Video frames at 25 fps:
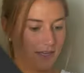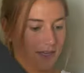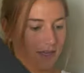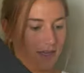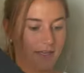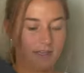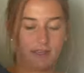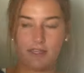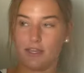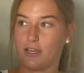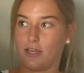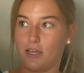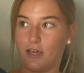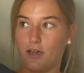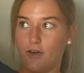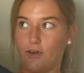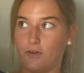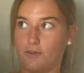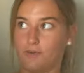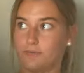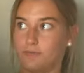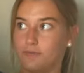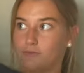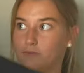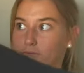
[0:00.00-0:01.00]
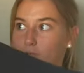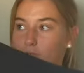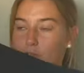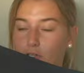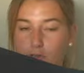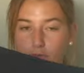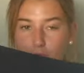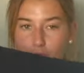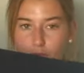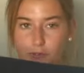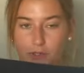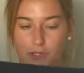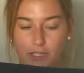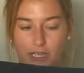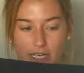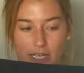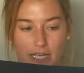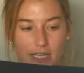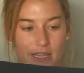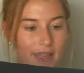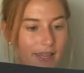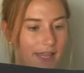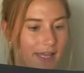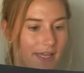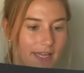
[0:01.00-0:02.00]
And they go, they're full
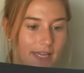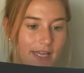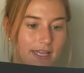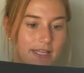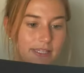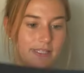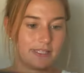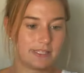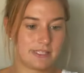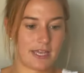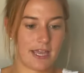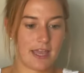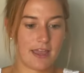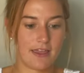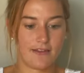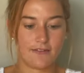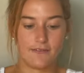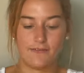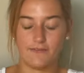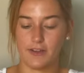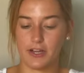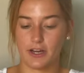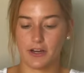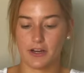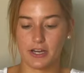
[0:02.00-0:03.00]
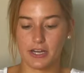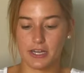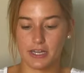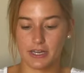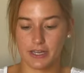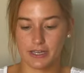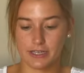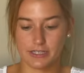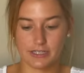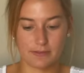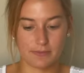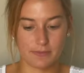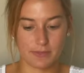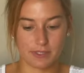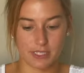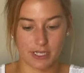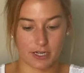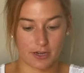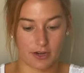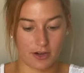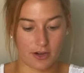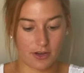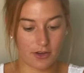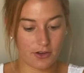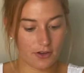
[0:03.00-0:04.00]
length leggings. Very nice
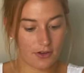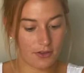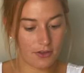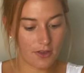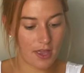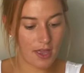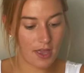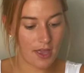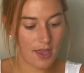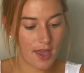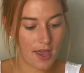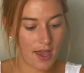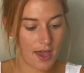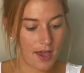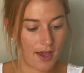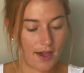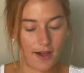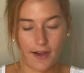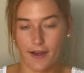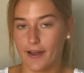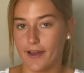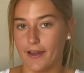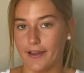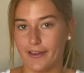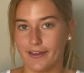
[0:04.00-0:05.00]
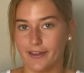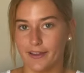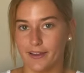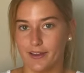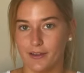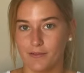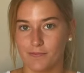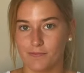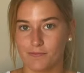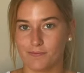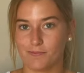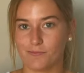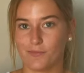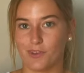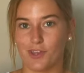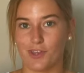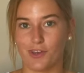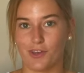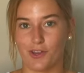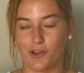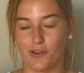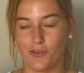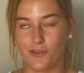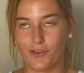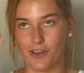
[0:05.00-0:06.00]
material. I am, you
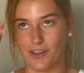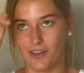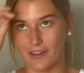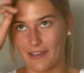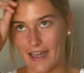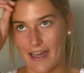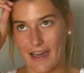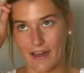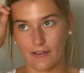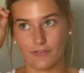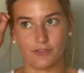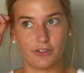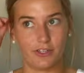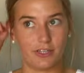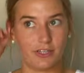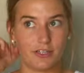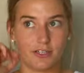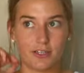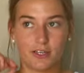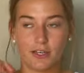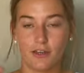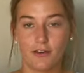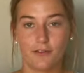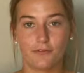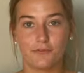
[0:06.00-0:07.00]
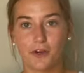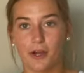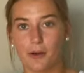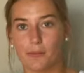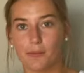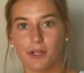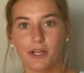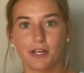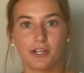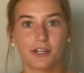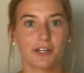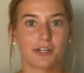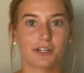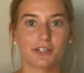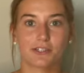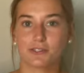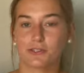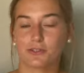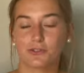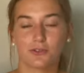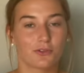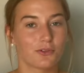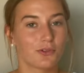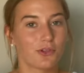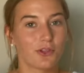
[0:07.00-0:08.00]
know, a avid Fabletics,
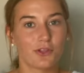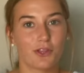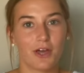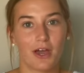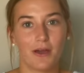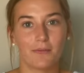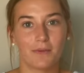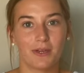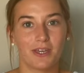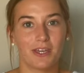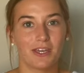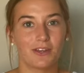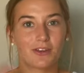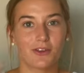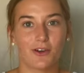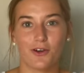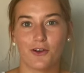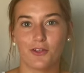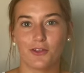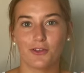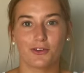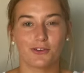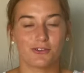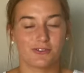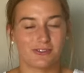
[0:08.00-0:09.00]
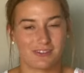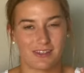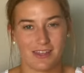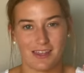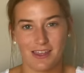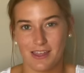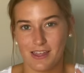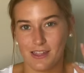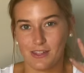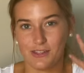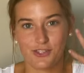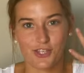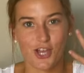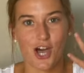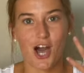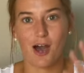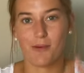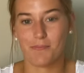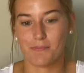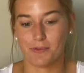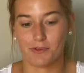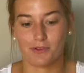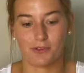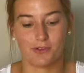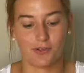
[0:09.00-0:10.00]
Lululemon, all those
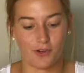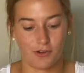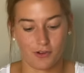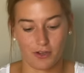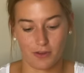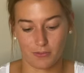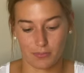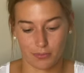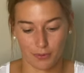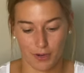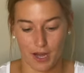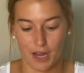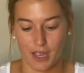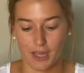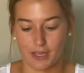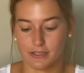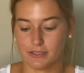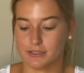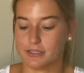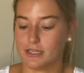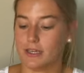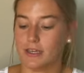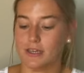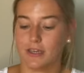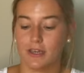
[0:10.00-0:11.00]
top yoga brand